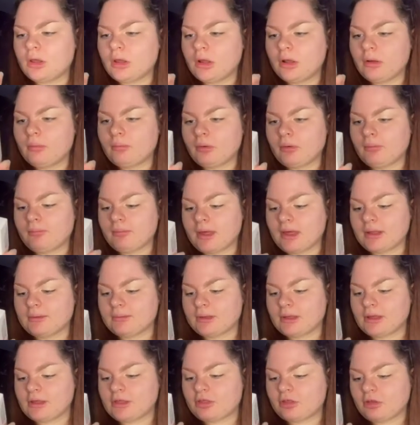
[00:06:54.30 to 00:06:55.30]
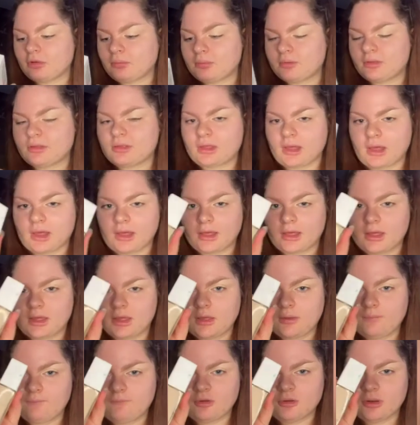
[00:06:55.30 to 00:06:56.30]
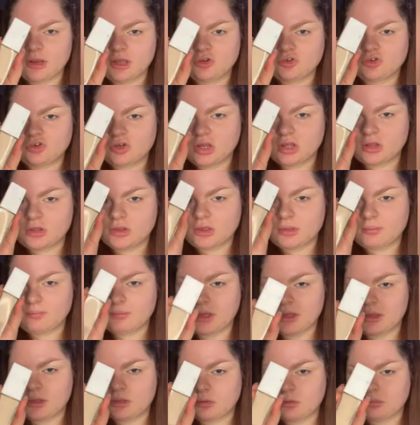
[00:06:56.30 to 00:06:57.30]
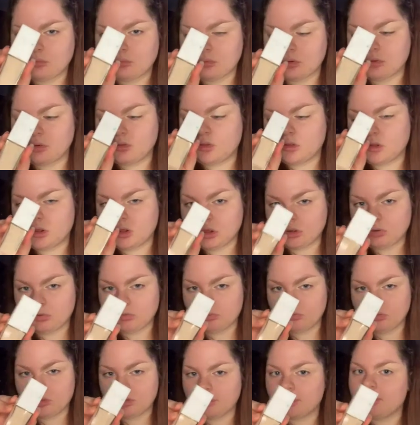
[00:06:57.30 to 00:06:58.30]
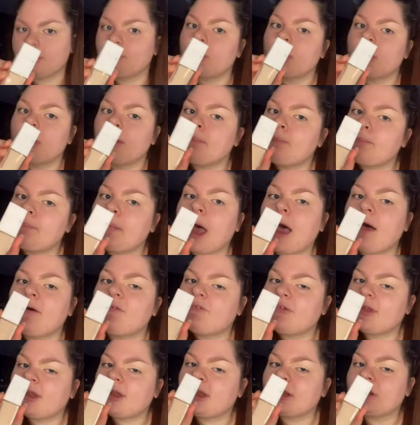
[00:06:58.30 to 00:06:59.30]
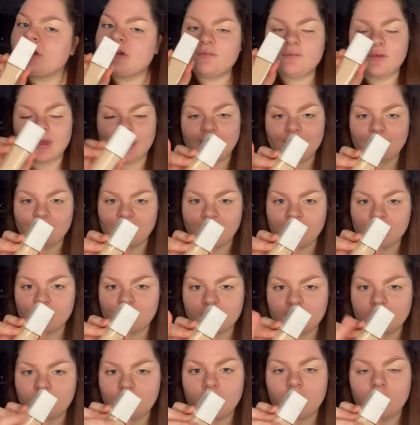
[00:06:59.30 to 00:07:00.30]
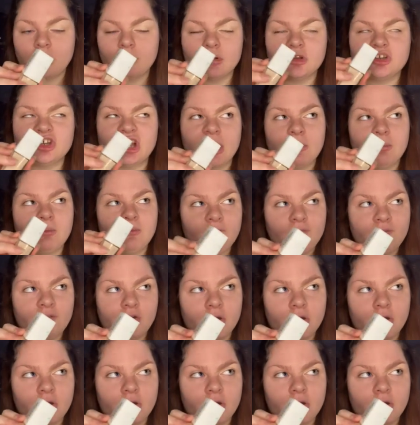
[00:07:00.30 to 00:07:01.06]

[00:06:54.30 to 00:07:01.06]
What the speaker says: But Maybelline Superstay foundation is the best one to use if you want a matte finish for your face, which I prefer